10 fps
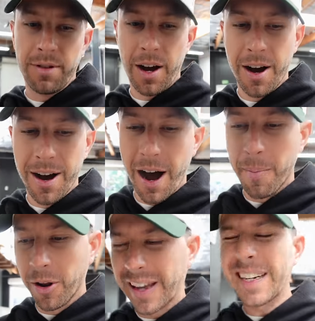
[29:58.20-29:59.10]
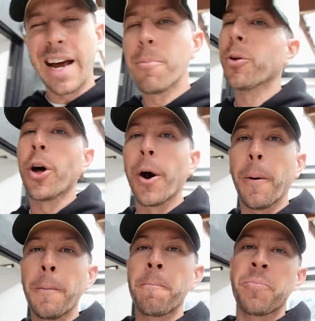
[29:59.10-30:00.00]
I'm gonna link it down
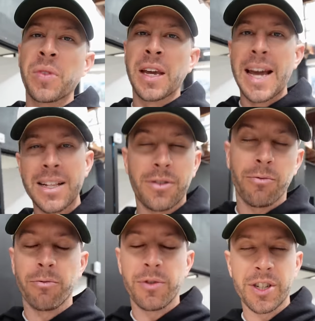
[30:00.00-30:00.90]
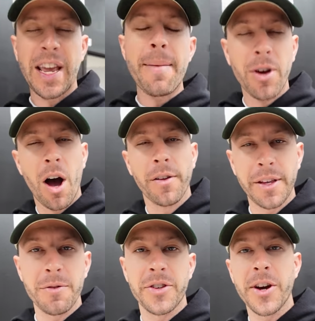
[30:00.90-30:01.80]
below. It's the same
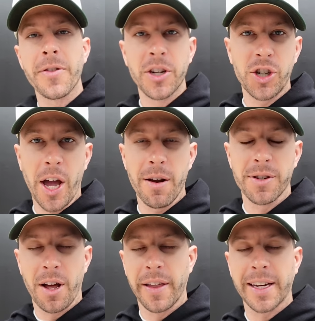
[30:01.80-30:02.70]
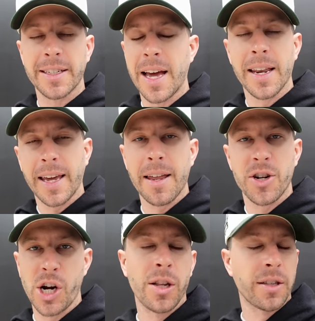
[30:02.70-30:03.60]
content you see on this channel. It's not like a dedicated
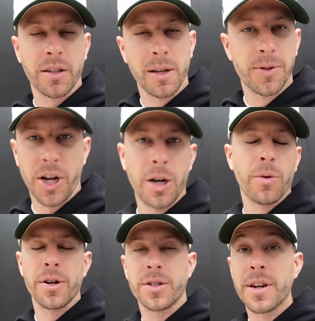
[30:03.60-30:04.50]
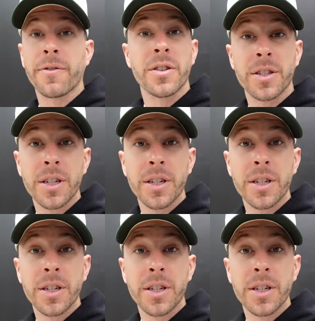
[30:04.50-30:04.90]
channel like the Clips channel where it's different